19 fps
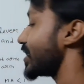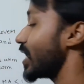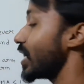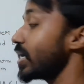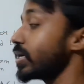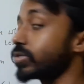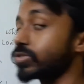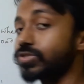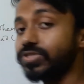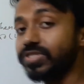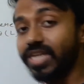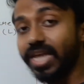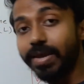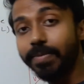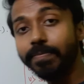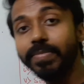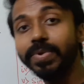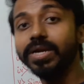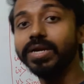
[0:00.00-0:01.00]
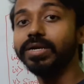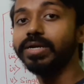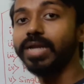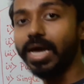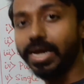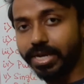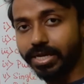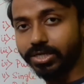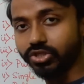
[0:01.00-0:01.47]
the same
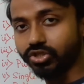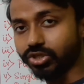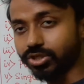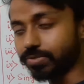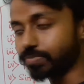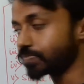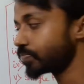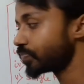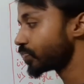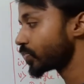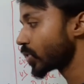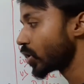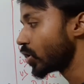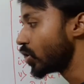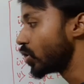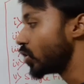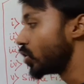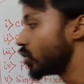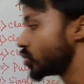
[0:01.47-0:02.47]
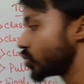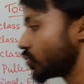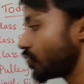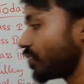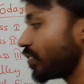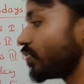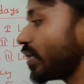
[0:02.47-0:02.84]
direction. So few